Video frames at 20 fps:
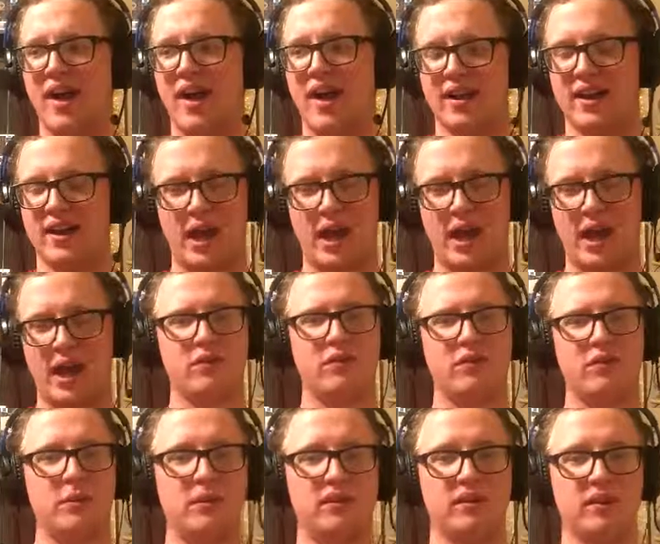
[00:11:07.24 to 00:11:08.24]
that game
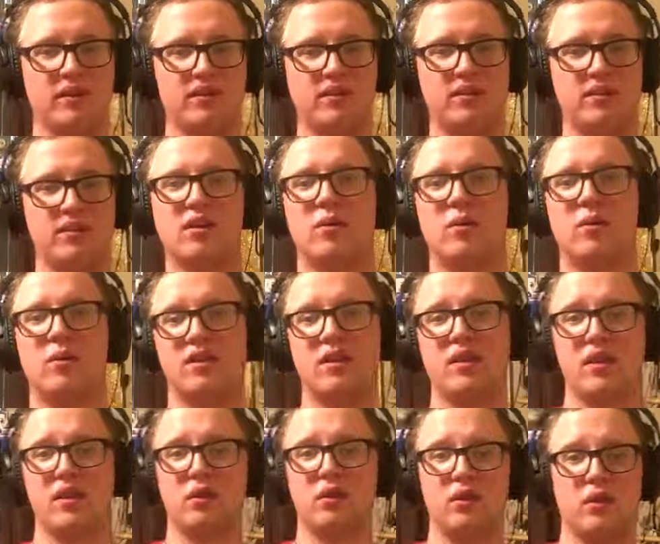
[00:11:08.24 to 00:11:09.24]
developers have to deal
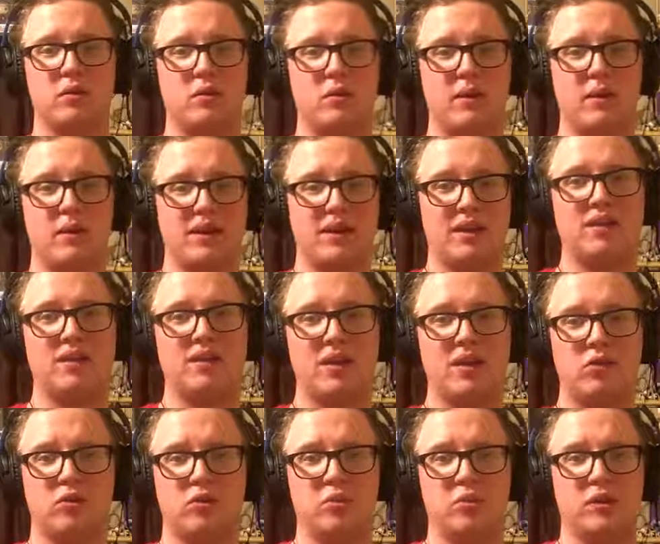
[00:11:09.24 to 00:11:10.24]
with, not only with making
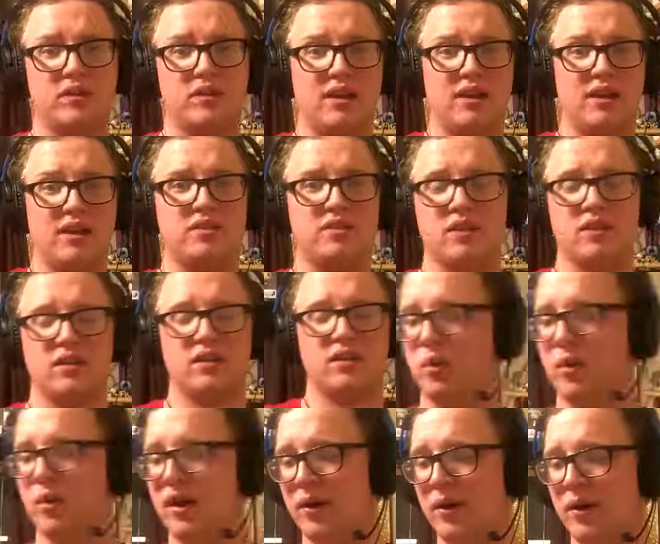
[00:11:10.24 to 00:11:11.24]
sequels, but DLC
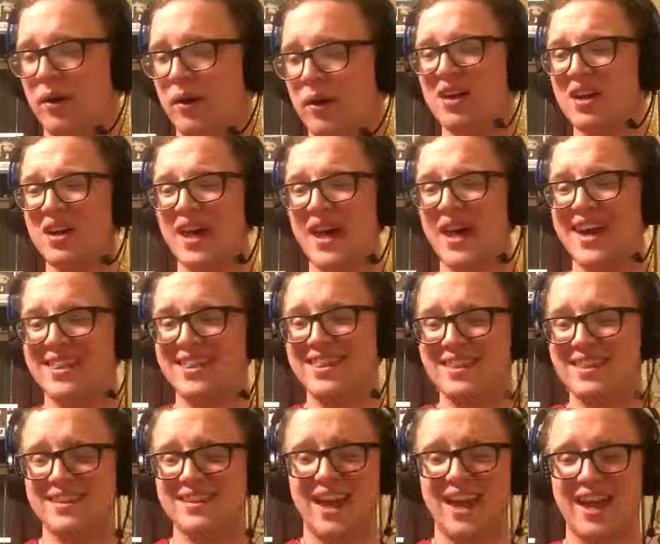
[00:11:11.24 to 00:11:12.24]
as well. And
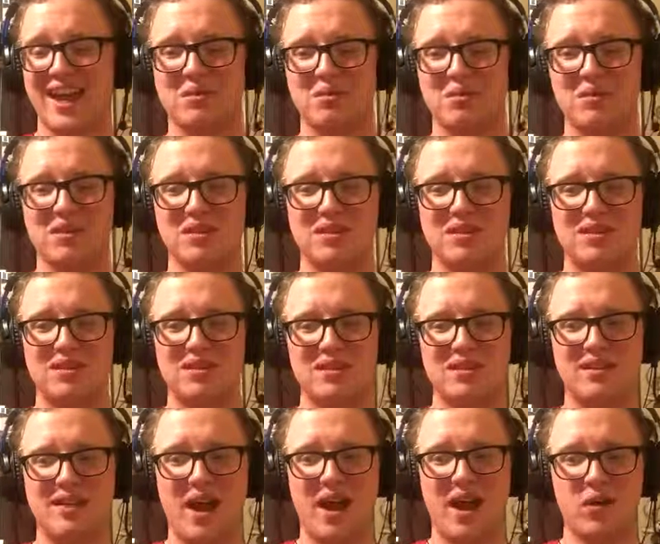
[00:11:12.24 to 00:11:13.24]
this game, the
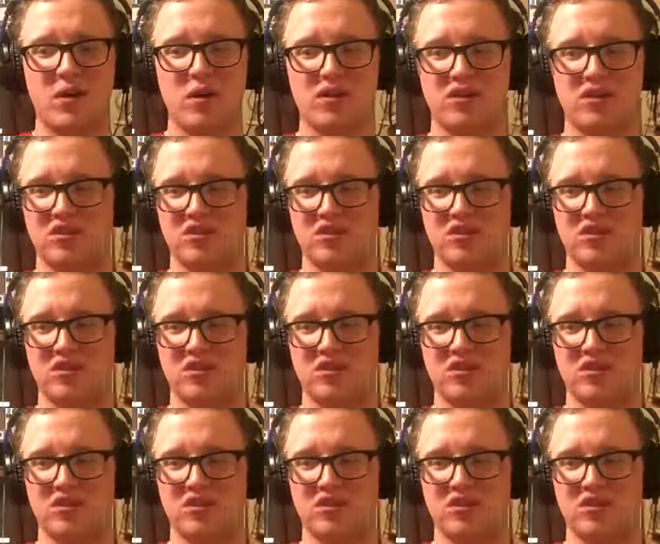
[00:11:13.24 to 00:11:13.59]
tower is